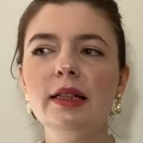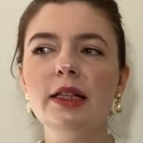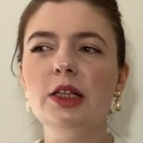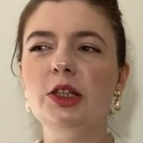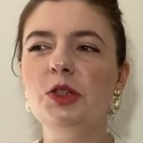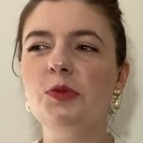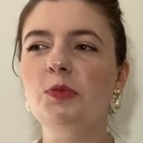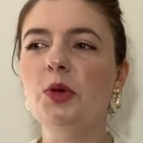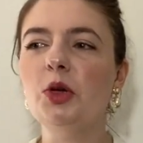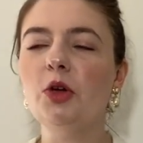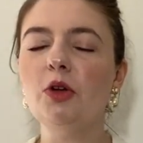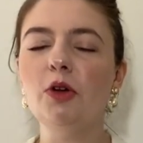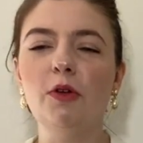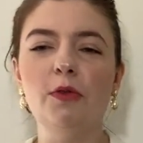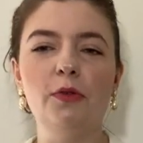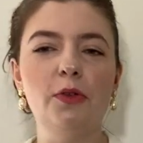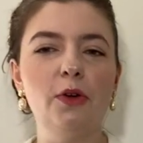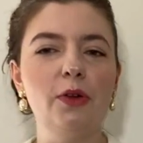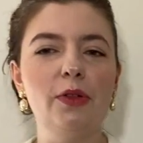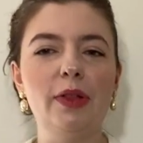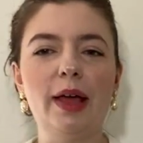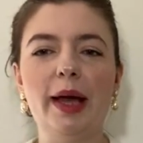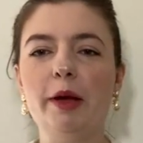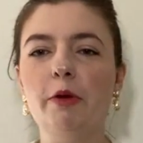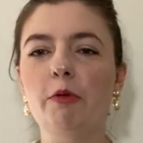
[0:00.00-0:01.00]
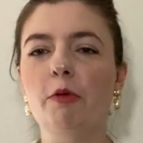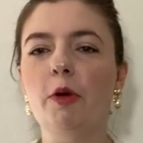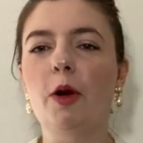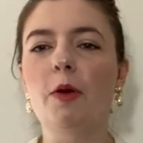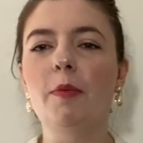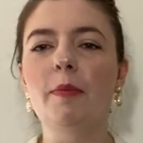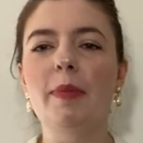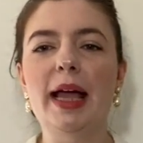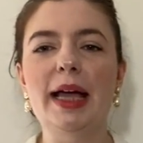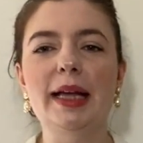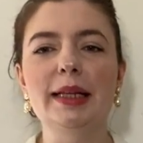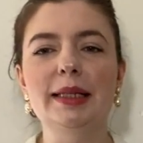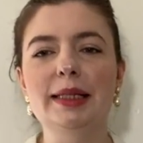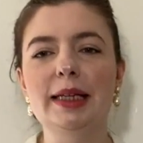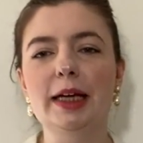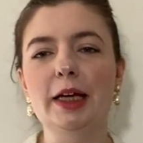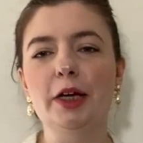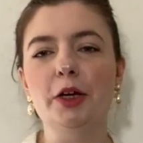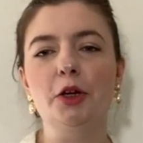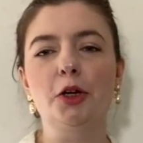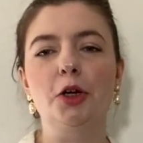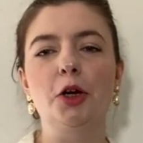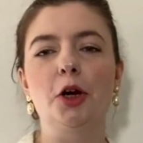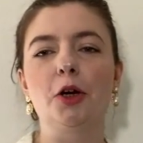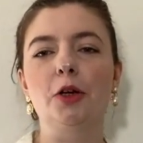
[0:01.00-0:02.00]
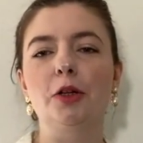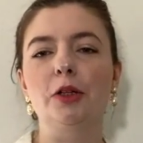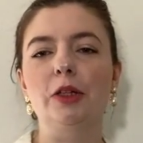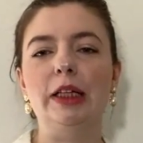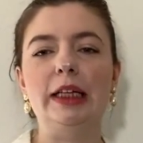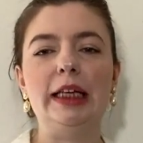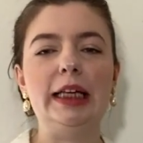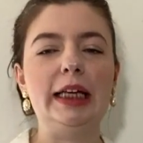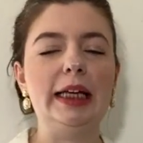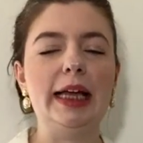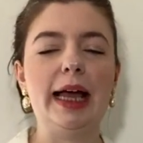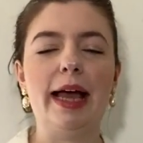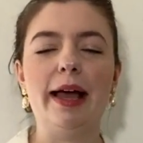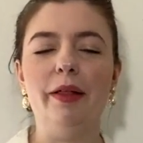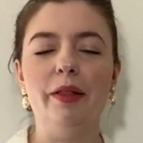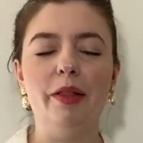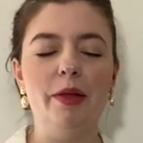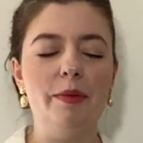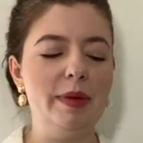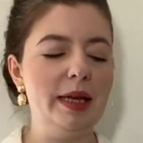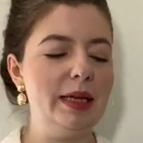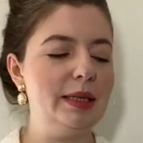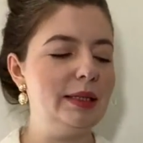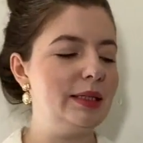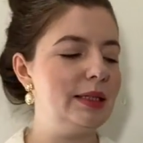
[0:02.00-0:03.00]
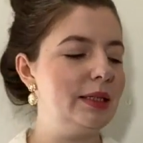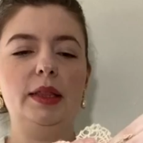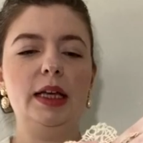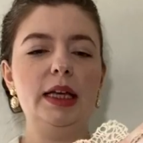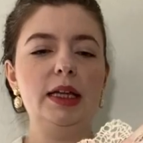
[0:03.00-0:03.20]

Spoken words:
this beautiful like romantic girly element.